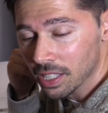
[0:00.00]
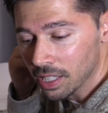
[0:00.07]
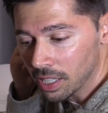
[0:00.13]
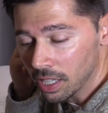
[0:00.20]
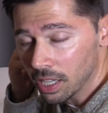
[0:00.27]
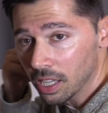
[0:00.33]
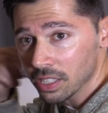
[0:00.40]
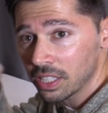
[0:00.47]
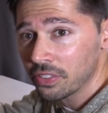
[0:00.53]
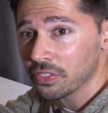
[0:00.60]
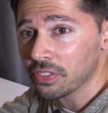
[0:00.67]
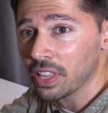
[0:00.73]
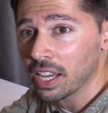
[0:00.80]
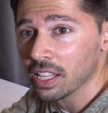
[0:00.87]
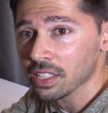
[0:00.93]
Uh, I'll
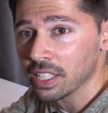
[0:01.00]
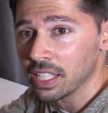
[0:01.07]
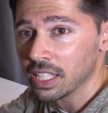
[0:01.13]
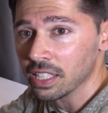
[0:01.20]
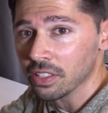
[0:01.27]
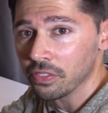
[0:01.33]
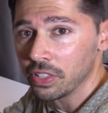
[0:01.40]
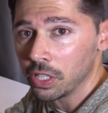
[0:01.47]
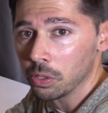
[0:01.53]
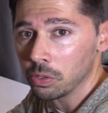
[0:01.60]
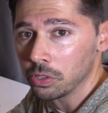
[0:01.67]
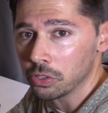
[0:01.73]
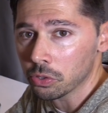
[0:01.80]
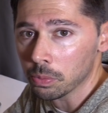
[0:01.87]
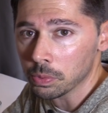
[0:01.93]
leave that link in the video
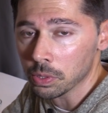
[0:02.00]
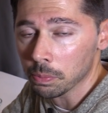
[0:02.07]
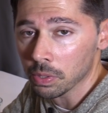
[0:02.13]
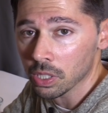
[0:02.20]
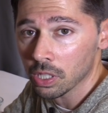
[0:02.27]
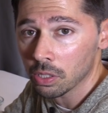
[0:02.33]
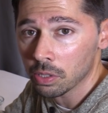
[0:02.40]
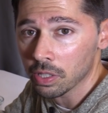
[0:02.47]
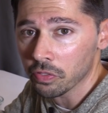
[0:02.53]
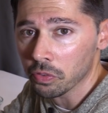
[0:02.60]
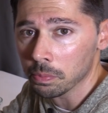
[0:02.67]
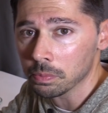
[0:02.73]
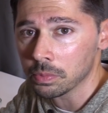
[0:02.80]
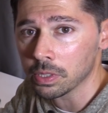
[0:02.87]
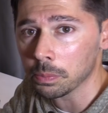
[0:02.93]
description below, give
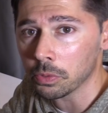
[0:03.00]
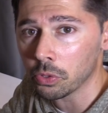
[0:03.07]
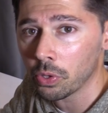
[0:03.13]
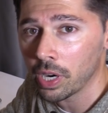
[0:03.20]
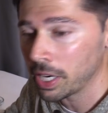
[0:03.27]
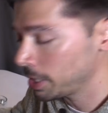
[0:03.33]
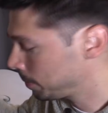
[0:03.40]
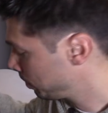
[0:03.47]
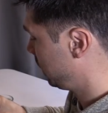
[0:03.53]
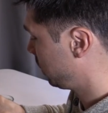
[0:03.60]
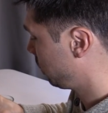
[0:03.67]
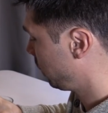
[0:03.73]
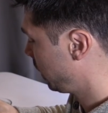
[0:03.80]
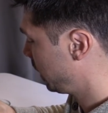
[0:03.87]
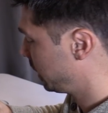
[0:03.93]
him some credit. Let's
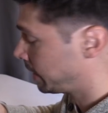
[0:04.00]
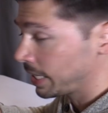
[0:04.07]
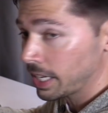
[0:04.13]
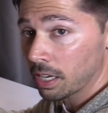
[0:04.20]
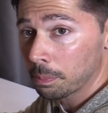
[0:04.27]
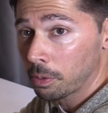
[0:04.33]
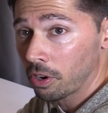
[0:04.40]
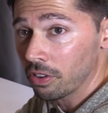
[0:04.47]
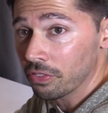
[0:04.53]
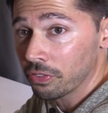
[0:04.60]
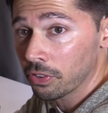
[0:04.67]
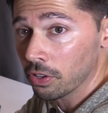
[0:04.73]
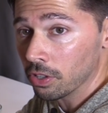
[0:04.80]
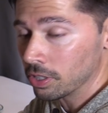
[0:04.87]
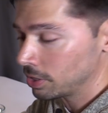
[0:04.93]
go ahead and take it apart
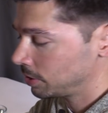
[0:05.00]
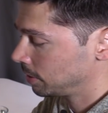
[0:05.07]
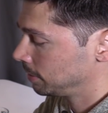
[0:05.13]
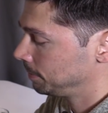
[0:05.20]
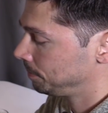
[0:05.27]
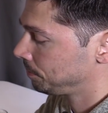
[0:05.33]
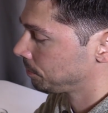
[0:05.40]
first.